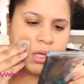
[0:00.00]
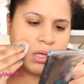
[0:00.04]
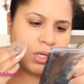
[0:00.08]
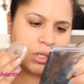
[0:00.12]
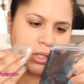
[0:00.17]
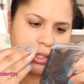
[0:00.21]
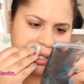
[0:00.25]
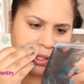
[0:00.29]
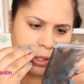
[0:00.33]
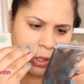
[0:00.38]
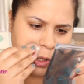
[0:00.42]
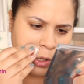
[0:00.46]

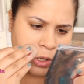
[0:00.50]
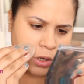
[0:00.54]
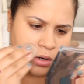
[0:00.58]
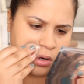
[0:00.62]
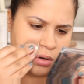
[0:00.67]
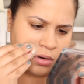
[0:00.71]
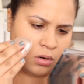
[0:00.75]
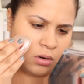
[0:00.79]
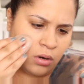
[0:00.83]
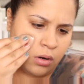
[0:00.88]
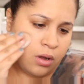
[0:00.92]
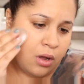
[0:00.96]
It said,
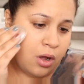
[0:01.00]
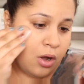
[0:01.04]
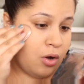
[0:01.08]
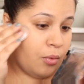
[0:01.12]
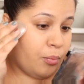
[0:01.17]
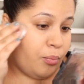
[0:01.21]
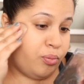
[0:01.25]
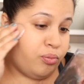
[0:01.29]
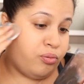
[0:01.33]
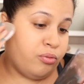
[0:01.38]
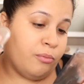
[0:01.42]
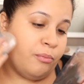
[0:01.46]

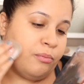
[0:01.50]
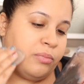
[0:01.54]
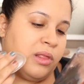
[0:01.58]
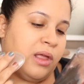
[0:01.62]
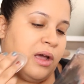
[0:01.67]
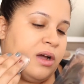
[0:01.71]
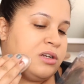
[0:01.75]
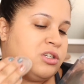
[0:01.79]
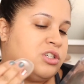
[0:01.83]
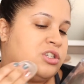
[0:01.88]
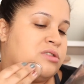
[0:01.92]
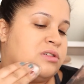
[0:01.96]

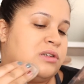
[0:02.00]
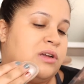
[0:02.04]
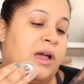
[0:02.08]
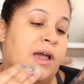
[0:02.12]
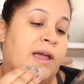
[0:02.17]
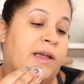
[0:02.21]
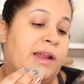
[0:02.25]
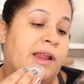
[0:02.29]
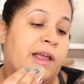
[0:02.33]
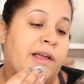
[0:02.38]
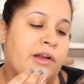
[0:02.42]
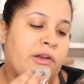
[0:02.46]
blush,
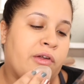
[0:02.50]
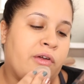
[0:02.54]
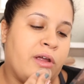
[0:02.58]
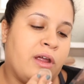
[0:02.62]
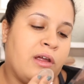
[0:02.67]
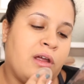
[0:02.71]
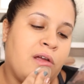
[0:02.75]
highlighter,